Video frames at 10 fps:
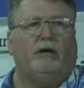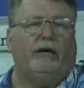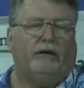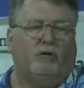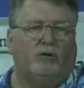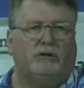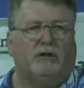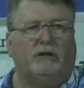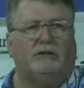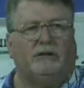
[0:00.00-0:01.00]
And of course,
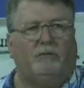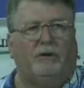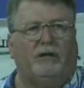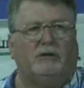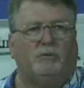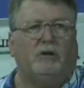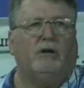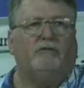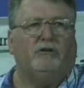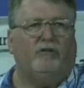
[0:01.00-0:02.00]
then they said, because we
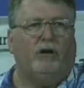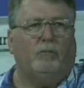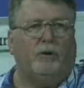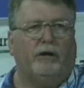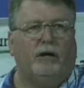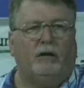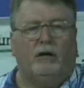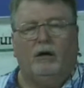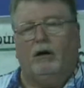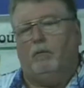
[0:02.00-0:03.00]
don't have a developer yet.
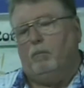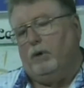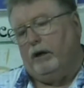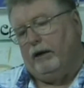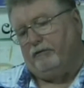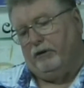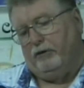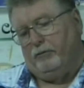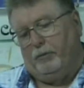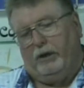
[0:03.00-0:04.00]
But after
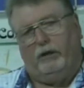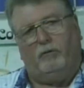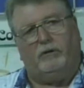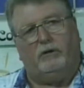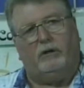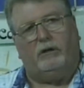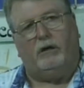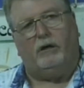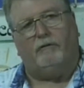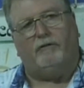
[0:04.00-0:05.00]
this meeting with
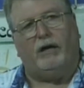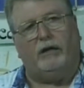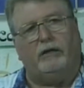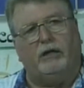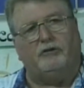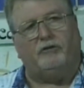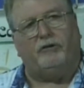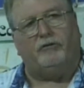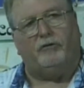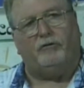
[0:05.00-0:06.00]
the Valley
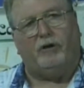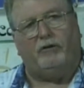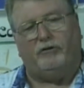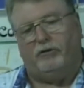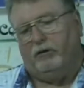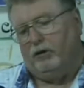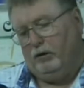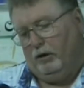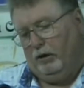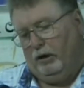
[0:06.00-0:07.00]
Industry Association,
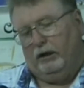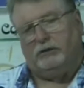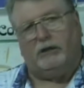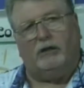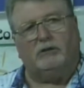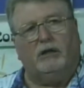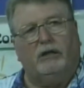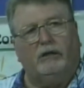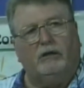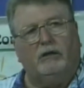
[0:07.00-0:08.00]
it sounds like